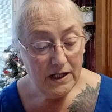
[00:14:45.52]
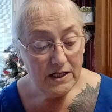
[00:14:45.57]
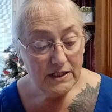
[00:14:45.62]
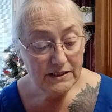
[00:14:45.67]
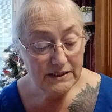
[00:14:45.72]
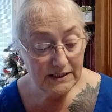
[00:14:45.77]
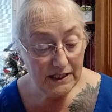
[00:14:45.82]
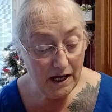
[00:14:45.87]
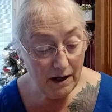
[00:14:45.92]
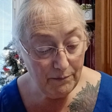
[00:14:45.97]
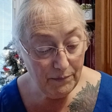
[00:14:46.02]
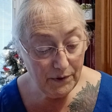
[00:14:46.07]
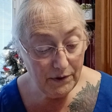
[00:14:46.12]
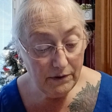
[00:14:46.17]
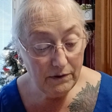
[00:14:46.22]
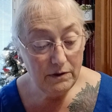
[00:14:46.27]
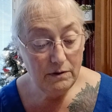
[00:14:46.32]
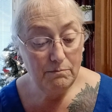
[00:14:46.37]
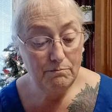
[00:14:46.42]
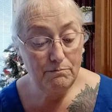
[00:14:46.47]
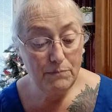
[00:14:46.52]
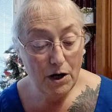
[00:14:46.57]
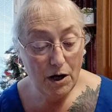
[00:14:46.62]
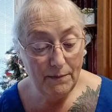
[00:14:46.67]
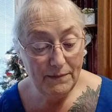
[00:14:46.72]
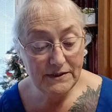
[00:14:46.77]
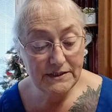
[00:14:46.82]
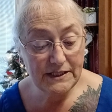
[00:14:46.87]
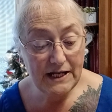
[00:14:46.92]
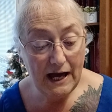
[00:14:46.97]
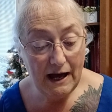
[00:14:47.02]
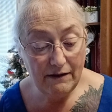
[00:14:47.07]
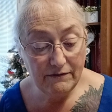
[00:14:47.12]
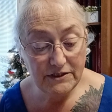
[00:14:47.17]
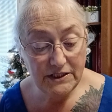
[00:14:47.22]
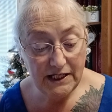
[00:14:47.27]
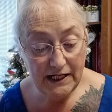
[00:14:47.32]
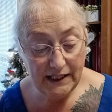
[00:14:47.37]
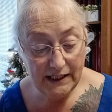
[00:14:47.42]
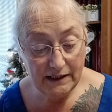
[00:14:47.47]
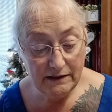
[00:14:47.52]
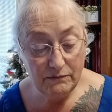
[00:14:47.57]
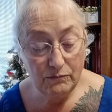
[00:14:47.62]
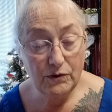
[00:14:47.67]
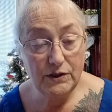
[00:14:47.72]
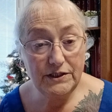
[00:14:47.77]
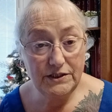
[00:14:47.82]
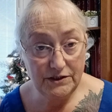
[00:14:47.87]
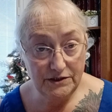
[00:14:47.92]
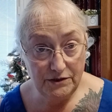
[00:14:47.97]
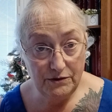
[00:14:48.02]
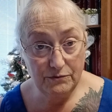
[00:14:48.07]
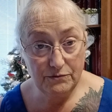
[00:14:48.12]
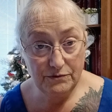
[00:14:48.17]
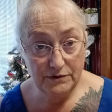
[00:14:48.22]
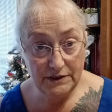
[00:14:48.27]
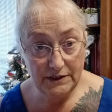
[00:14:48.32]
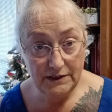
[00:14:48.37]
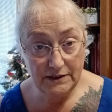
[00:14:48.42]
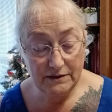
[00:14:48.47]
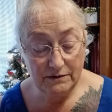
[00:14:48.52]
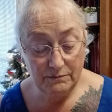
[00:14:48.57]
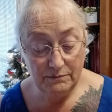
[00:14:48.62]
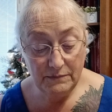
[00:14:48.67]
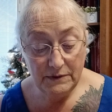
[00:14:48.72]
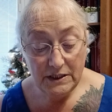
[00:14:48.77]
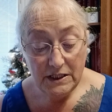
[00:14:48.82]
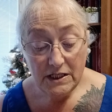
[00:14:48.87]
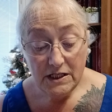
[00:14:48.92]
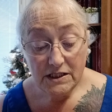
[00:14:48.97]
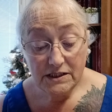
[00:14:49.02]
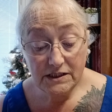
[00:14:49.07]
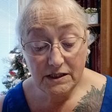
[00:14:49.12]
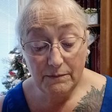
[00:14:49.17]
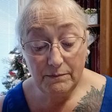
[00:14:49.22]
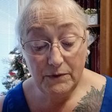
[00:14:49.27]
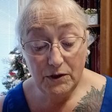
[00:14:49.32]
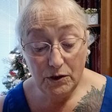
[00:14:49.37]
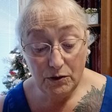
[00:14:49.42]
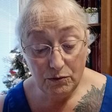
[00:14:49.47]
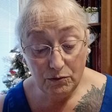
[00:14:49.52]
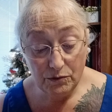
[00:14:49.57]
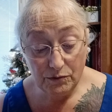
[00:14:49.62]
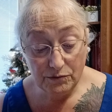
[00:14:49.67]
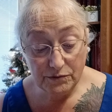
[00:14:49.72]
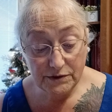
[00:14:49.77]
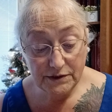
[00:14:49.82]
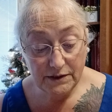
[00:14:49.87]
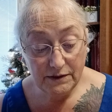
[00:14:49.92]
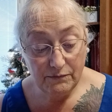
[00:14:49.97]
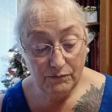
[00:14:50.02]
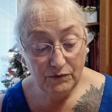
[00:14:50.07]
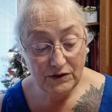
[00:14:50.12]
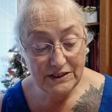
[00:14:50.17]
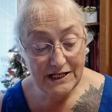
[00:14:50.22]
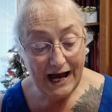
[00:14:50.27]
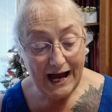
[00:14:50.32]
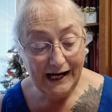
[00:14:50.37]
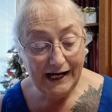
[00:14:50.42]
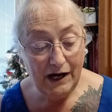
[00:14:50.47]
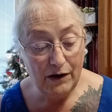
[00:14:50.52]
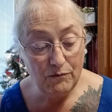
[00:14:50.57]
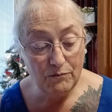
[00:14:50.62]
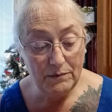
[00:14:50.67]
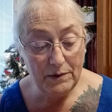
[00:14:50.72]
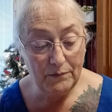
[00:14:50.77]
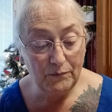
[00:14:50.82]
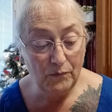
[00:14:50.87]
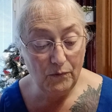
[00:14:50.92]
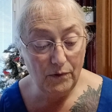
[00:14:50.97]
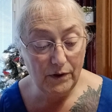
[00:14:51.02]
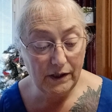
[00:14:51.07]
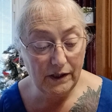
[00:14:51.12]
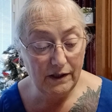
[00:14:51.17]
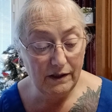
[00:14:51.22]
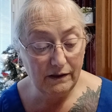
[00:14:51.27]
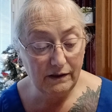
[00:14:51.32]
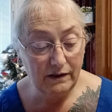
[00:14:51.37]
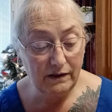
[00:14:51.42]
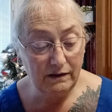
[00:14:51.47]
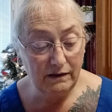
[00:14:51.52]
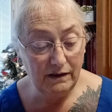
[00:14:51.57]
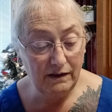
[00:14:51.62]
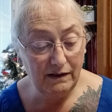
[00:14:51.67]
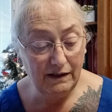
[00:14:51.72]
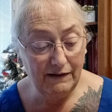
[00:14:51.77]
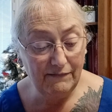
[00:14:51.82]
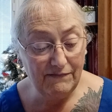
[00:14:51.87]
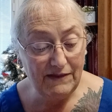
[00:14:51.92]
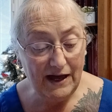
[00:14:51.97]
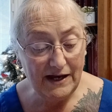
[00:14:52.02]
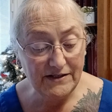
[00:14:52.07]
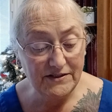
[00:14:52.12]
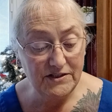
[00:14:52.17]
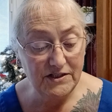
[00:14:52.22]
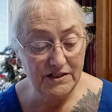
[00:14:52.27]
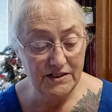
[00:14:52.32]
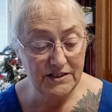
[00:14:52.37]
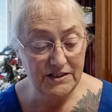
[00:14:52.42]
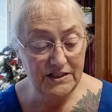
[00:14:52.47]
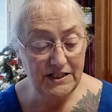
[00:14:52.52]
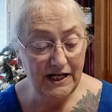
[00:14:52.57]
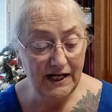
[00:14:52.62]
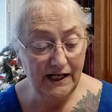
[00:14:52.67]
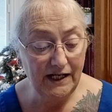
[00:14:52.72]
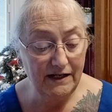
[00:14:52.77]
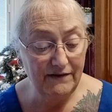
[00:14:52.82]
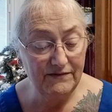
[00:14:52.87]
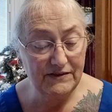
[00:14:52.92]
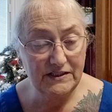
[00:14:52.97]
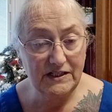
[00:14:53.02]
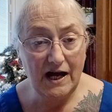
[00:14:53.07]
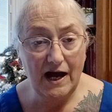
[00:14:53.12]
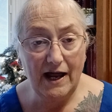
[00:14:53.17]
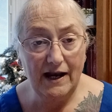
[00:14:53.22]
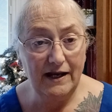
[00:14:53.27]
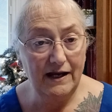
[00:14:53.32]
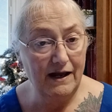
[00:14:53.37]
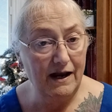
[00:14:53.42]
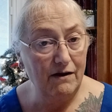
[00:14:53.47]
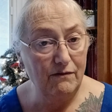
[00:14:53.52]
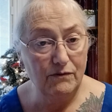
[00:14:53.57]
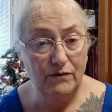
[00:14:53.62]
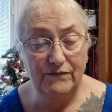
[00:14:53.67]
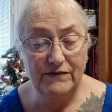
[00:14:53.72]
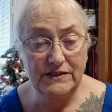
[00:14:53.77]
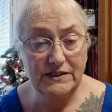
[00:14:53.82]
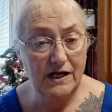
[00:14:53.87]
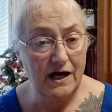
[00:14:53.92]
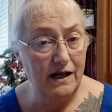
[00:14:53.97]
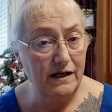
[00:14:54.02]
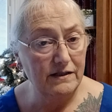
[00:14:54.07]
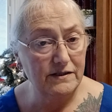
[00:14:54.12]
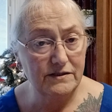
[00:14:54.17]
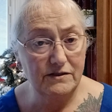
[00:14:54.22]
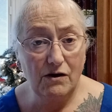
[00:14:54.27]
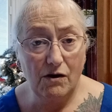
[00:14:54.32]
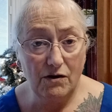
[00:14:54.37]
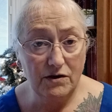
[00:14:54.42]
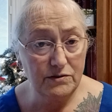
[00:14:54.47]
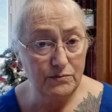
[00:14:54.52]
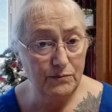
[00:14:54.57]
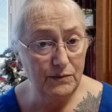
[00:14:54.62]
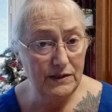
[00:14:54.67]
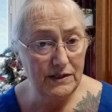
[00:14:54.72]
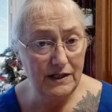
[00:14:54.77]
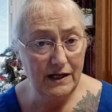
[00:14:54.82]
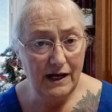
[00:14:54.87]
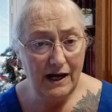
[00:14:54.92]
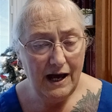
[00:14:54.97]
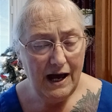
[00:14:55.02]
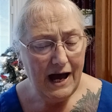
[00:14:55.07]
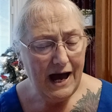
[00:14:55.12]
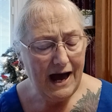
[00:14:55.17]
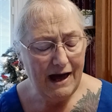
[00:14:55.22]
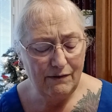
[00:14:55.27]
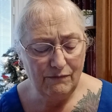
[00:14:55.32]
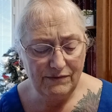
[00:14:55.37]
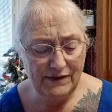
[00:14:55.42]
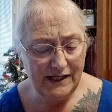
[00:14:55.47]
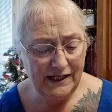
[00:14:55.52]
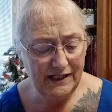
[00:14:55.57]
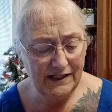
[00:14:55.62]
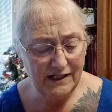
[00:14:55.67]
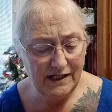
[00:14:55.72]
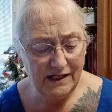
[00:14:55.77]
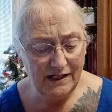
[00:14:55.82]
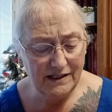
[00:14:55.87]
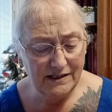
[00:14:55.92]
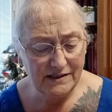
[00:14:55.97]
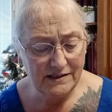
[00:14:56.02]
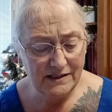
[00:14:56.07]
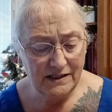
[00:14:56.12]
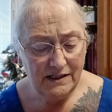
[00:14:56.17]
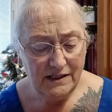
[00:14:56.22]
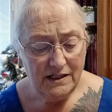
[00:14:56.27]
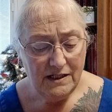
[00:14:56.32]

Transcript: Supper, bourbon-style chicken, which is Nutrisystem, some noodles, which I can't remember what, if that's just chicken, if it's got, I don't know if it's got a starch with it. I don't think it does.